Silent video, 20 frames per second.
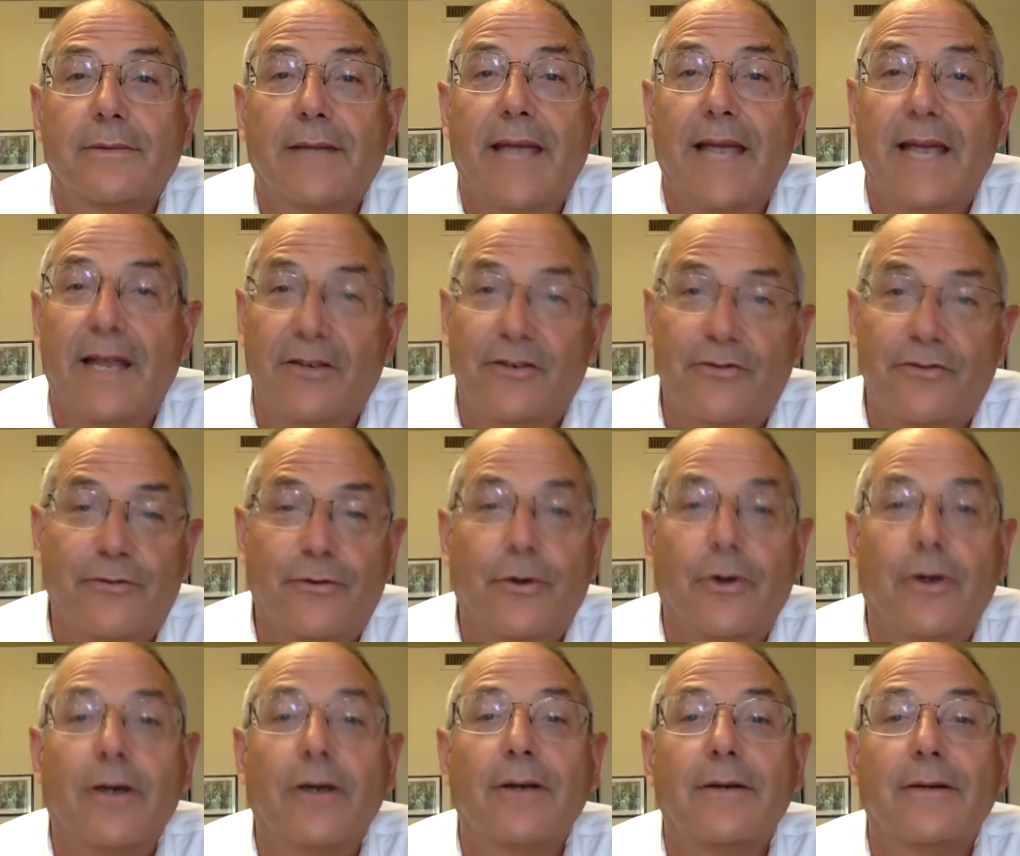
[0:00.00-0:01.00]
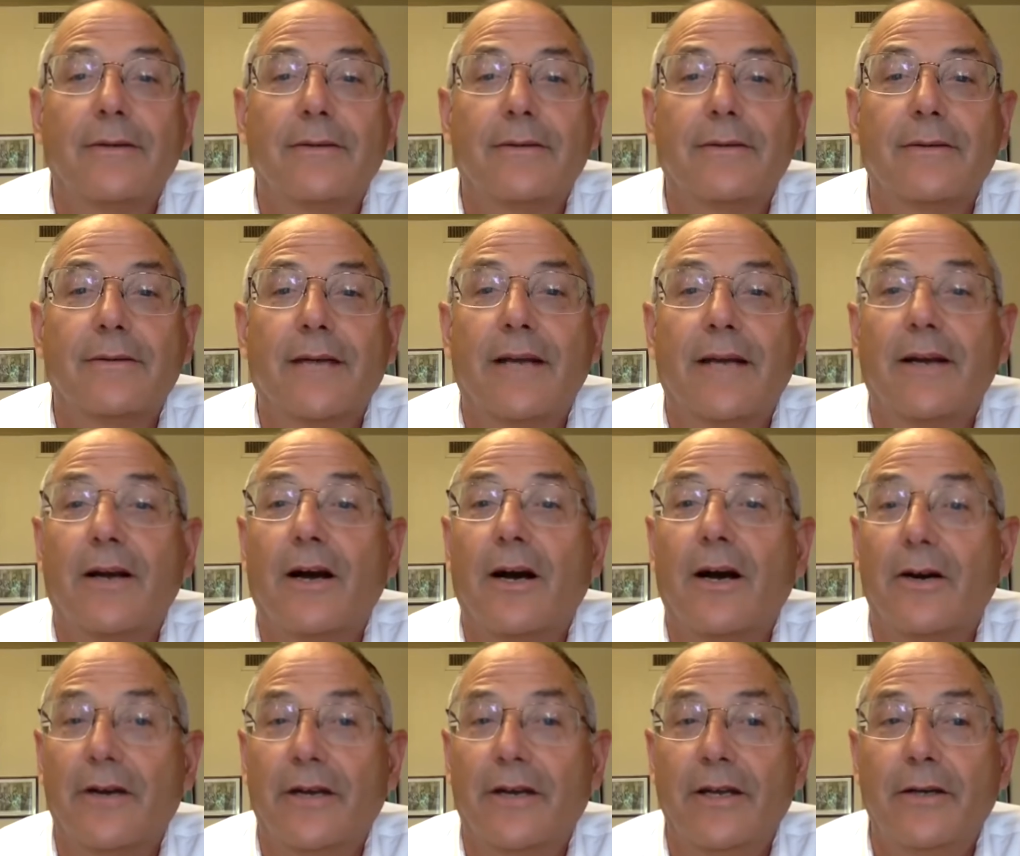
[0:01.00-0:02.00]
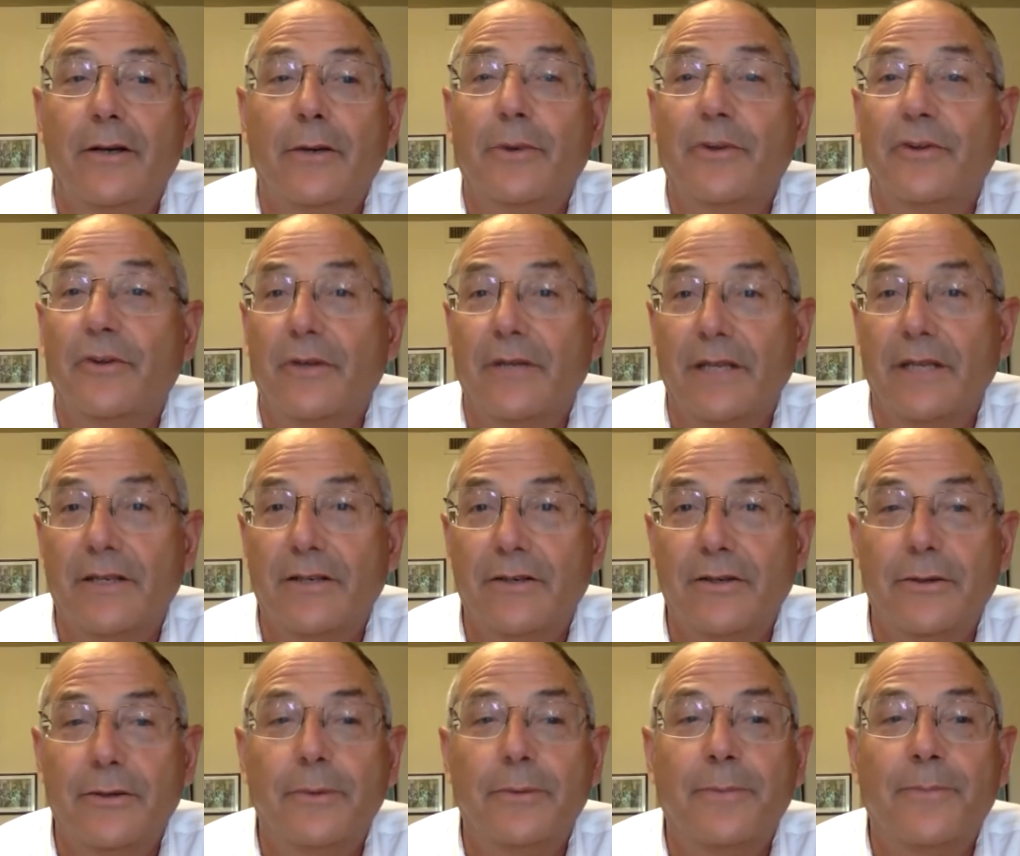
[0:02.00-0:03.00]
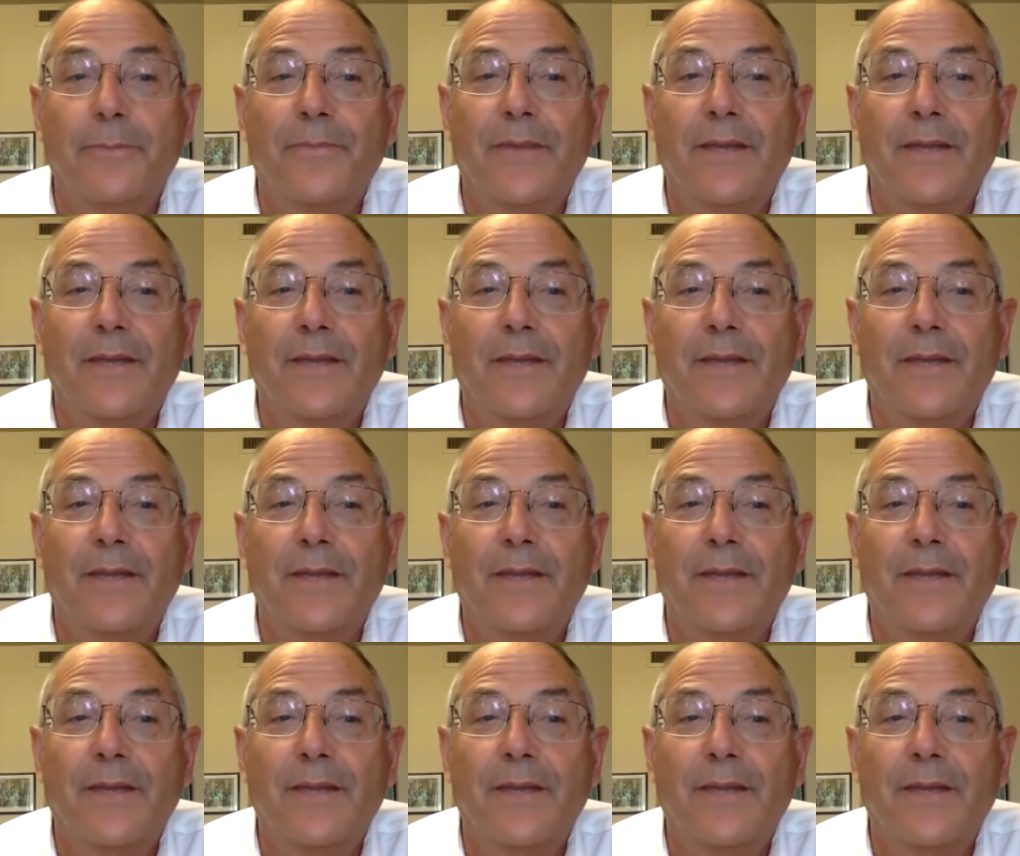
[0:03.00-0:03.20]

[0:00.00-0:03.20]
age 4, and Ari, who was only 2,